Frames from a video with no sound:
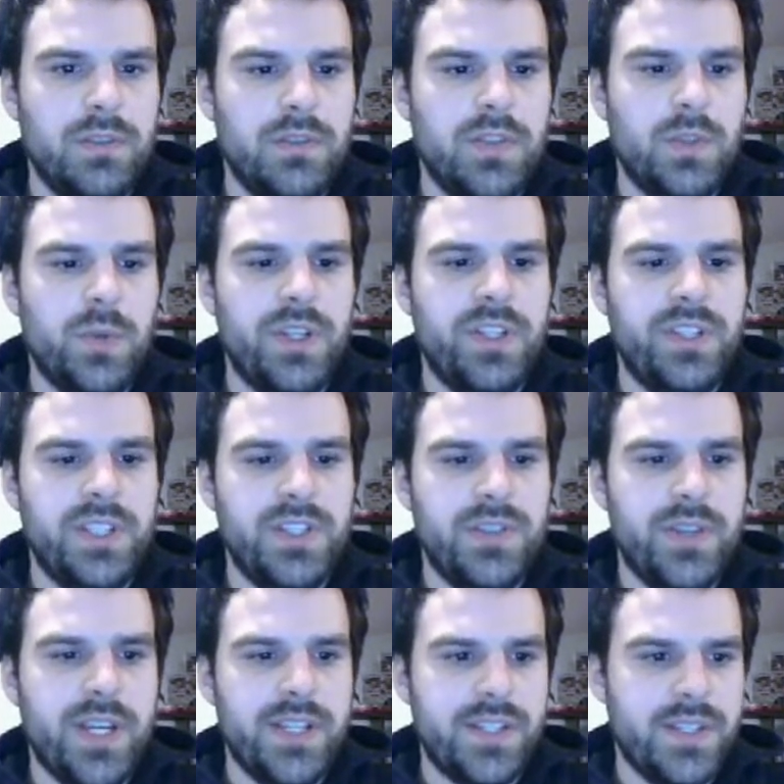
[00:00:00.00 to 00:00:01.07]
So one of the
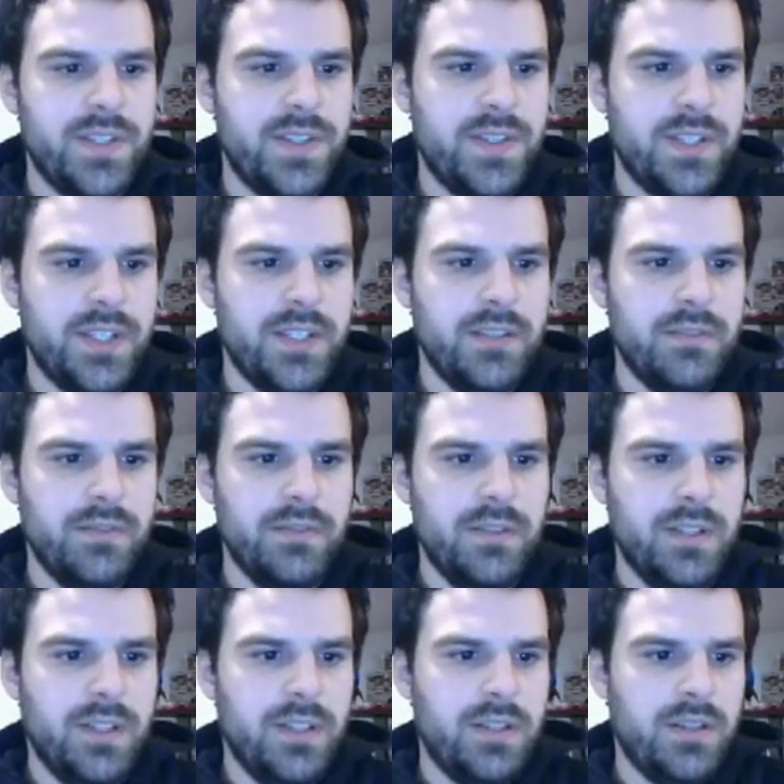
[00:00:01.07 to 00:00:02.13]
things you guys can see
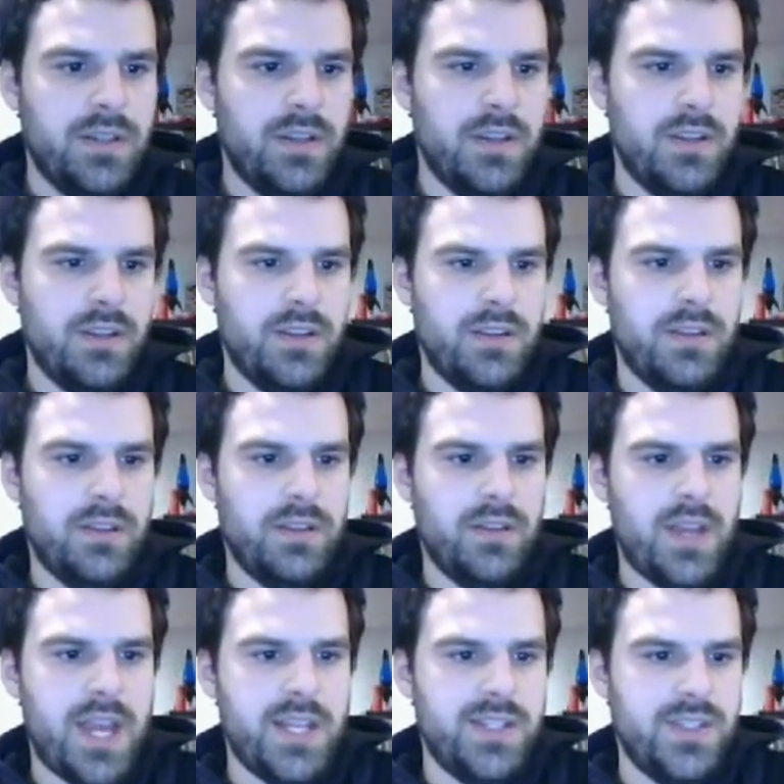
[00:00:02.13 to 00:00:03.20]

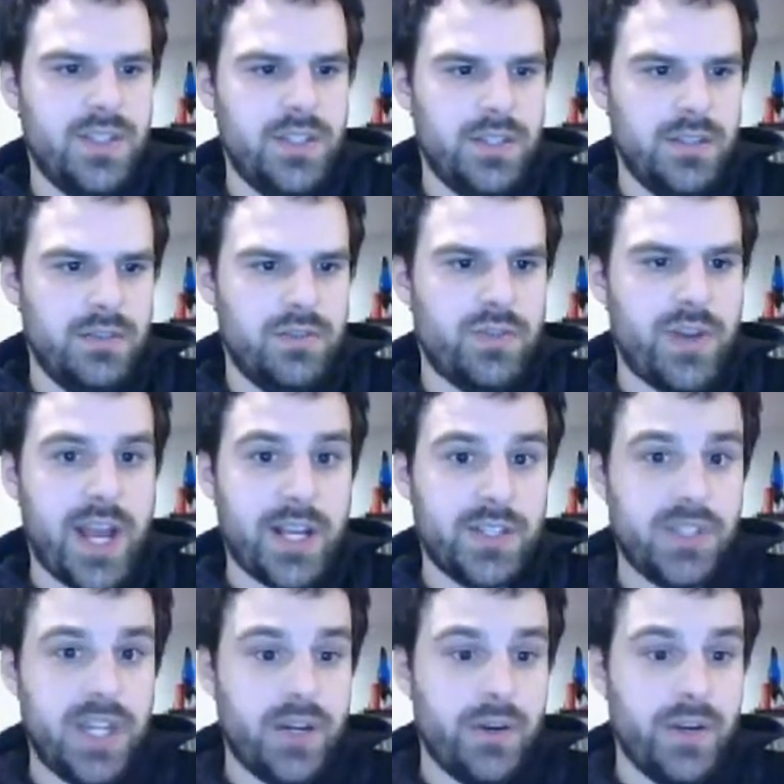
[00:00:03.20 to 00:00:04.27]
as the
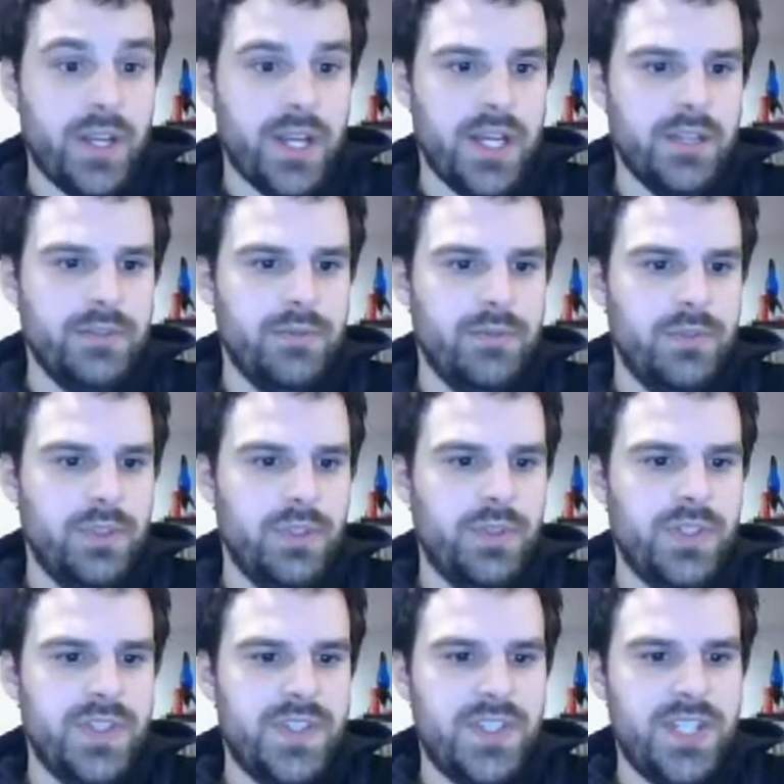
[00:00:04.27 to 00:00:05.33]
tracks carry on,
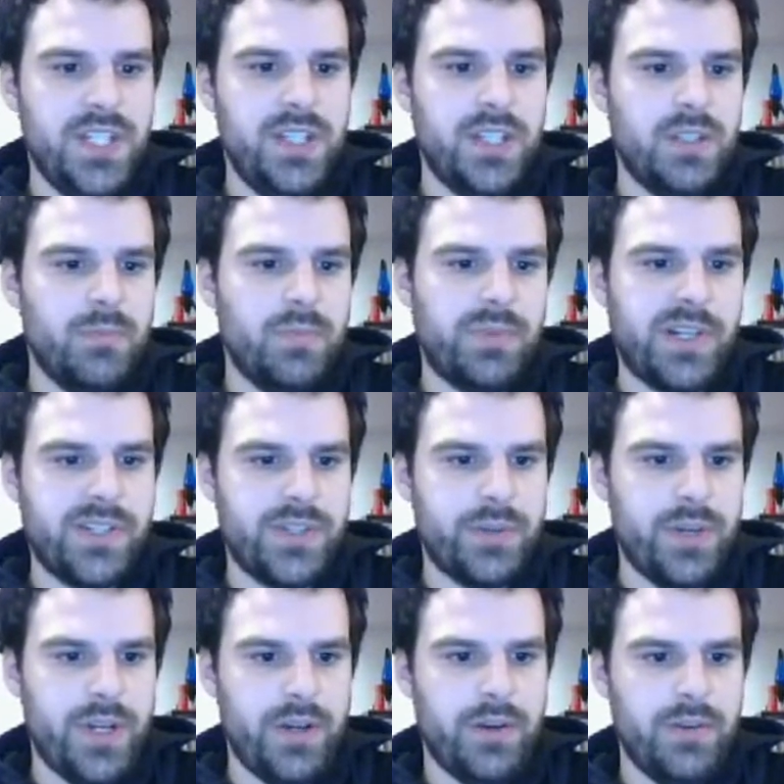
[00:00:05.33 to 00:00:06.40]
you can see the
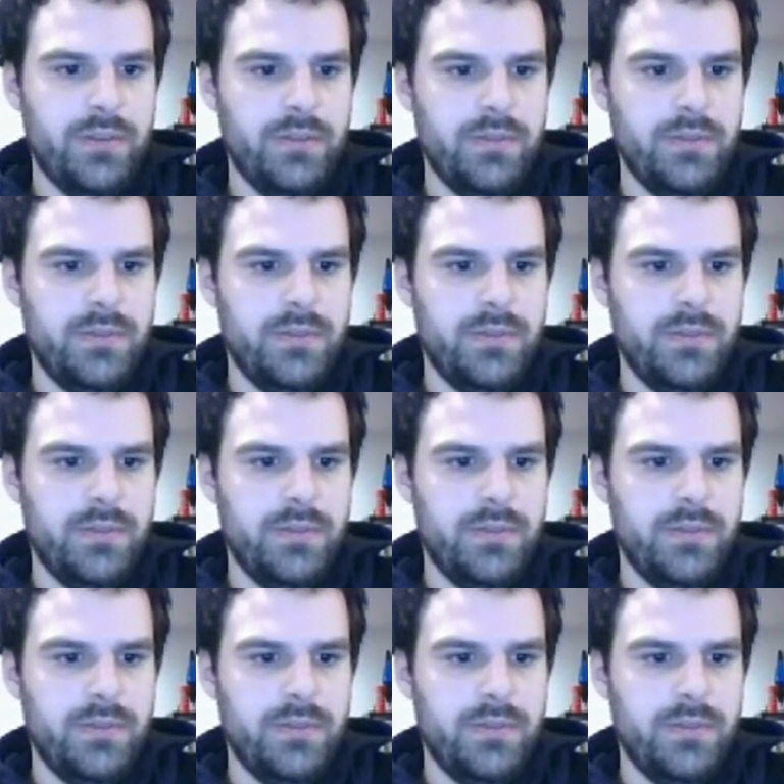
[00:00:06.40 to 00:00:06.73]
compressor here